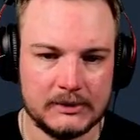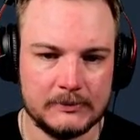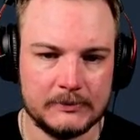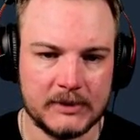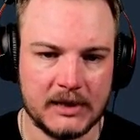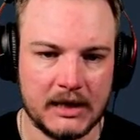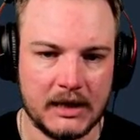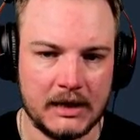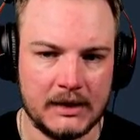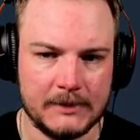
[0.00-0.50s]

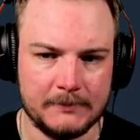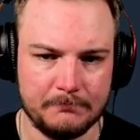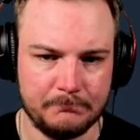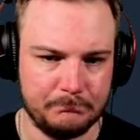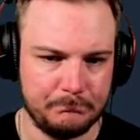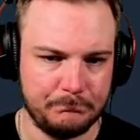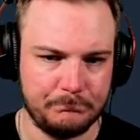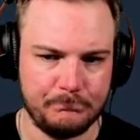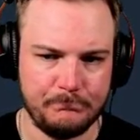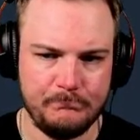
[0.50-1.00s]
Can I
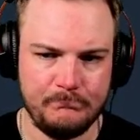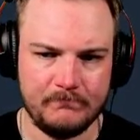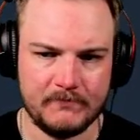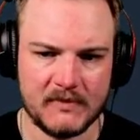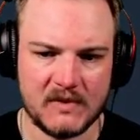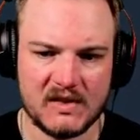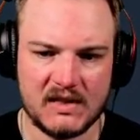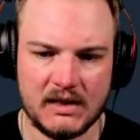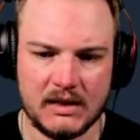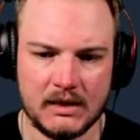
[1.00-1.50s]

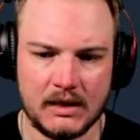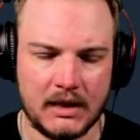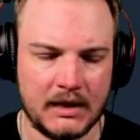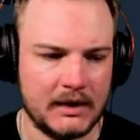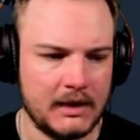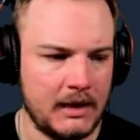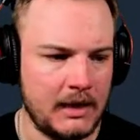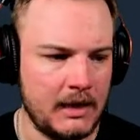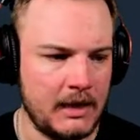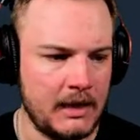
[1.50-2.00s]
see like
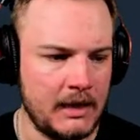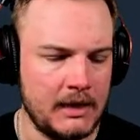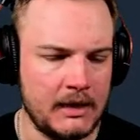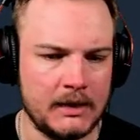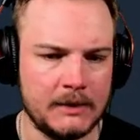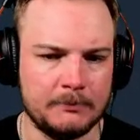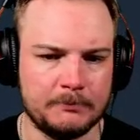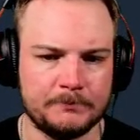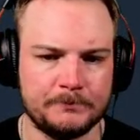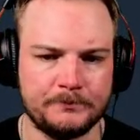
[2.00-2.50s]
a
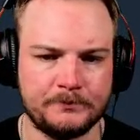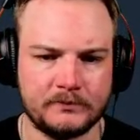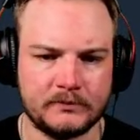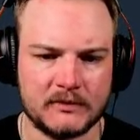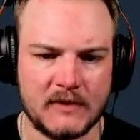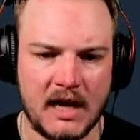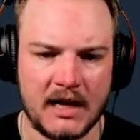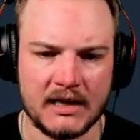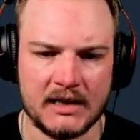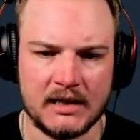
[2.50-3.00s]

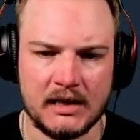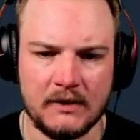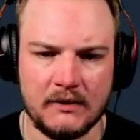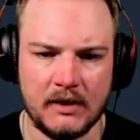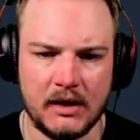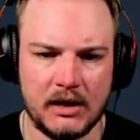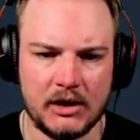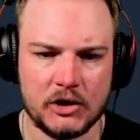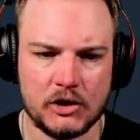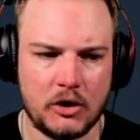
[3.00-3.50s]
activity
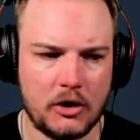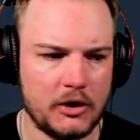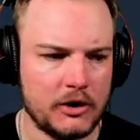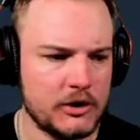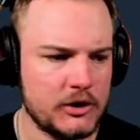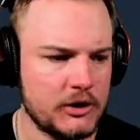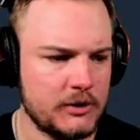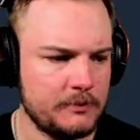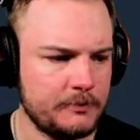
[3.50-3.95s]
chart?